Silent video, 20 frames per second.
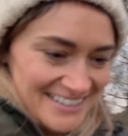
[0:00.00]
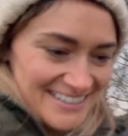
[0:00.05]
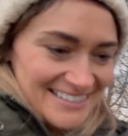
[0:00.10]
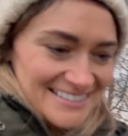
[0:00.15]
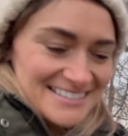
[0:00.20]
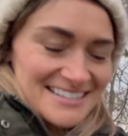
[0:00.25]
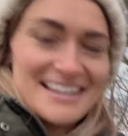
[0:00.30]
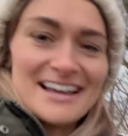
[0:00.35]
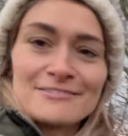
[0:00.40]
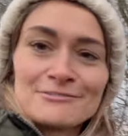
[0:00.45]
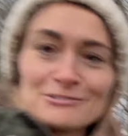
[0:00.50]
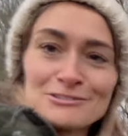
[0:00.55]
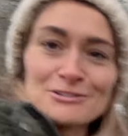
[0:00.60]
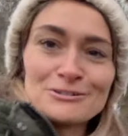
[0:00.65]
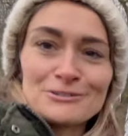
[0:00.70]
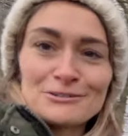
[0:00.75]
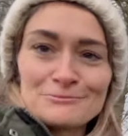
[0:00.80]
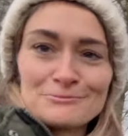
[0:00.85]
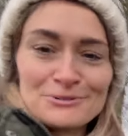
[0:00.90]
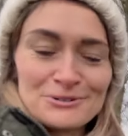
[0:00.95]
So yeah, we'll
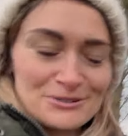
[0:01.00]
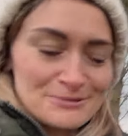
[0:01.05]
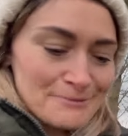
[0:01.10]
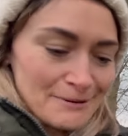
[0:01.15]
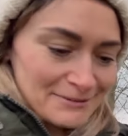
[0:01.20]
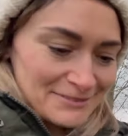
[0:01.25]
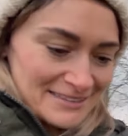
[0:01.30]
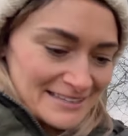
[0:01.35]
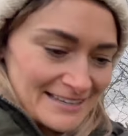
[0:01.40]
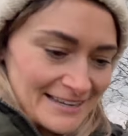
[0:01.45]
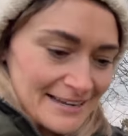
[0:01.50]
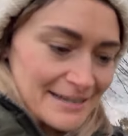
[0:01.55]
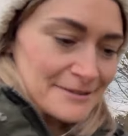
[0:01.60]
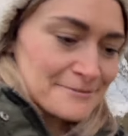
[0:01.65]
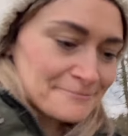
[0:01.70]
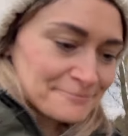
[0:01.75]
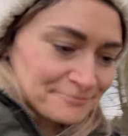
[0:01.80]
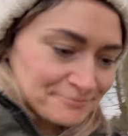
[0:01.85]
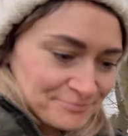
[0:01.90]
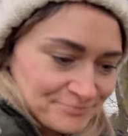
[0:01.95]
talk more about
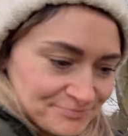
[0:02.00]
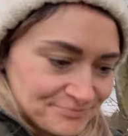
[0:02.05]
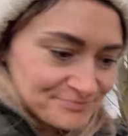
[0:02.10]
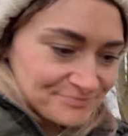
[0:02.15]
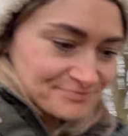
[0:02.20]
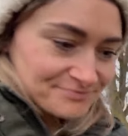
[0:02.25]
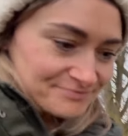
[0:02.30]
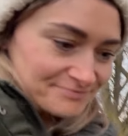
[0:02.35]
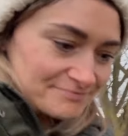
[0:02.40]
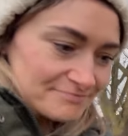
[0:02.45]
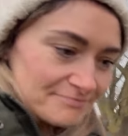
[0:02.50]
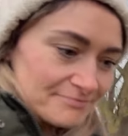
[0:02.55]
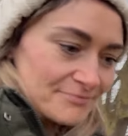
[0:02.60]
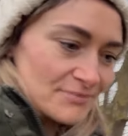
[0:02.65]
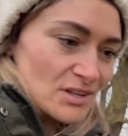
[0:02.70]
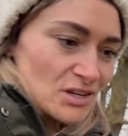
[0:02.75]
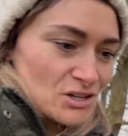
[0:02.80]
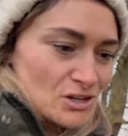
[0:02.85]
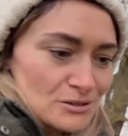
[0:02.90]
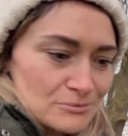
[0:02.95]
the
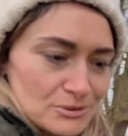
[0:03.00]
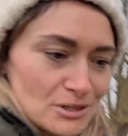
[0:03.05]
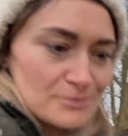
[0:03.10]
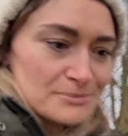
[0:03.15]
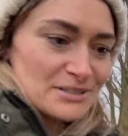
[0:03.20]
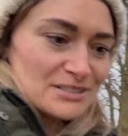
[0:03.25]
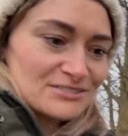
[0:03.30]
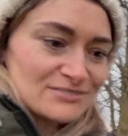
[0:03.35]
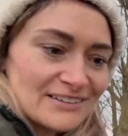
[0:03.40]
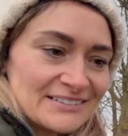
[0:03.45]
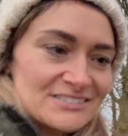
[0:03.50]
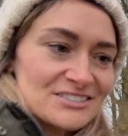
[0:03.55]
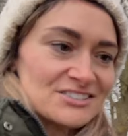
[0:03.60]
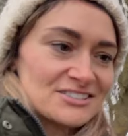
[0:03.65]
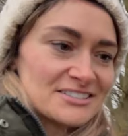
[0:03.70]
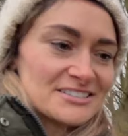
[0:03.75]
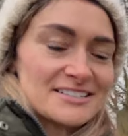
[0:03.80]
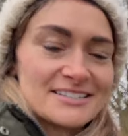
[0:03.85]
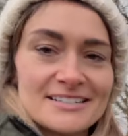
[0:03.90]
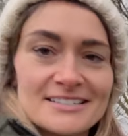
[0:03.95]
upcoming
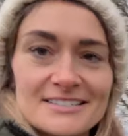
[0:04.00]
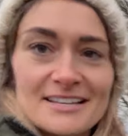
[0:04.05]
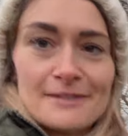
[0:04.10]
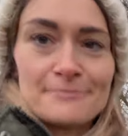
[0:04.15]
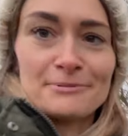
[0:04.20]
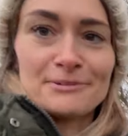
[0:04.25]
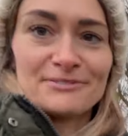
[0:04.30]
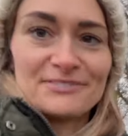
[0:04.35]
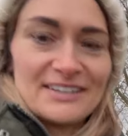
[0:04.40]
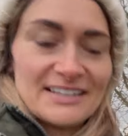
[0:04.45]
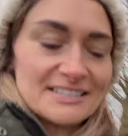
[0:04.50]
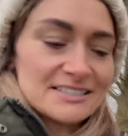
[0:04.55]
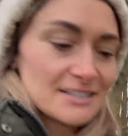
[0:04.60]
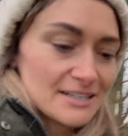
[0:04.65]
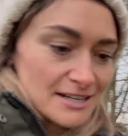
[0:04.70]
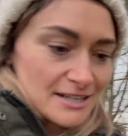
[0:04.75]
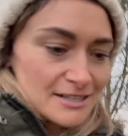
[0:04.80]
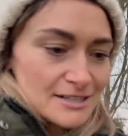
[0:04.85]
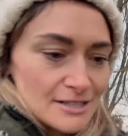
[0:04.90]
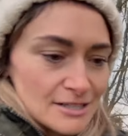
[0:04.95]
adventures in a separate vid.
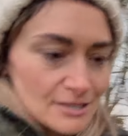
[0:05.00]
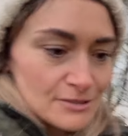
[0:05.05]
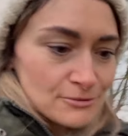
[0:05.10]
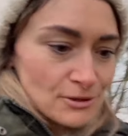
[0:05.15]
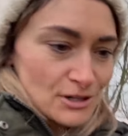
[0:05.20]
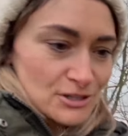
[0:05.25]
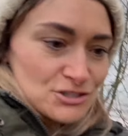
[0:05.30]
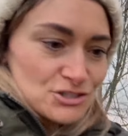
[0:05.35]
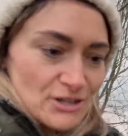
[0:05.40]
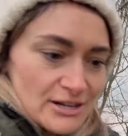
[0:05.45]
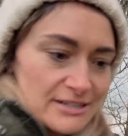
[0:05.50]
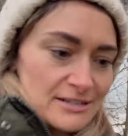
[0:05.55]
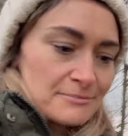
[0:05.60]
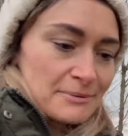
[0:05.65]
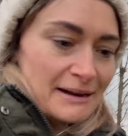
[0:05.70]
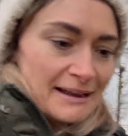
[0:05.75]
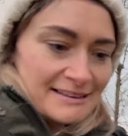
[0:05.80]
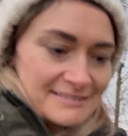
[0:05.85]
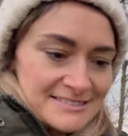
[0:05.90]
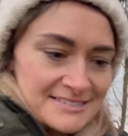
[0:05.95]
What our training
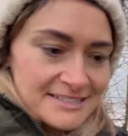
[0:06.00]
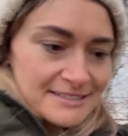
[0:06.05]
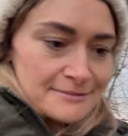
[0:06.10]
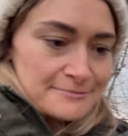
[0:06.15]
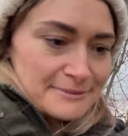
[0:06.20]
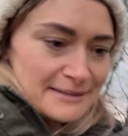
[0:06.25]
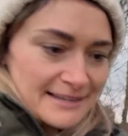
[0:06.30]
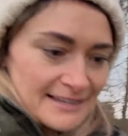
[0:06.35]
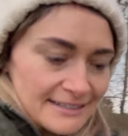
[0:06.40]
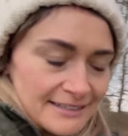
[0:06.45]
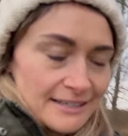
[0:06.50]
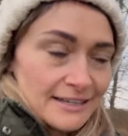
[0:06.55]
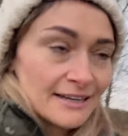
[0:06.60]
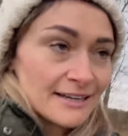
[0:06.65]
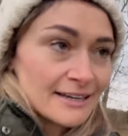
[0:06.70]
plan's going to be.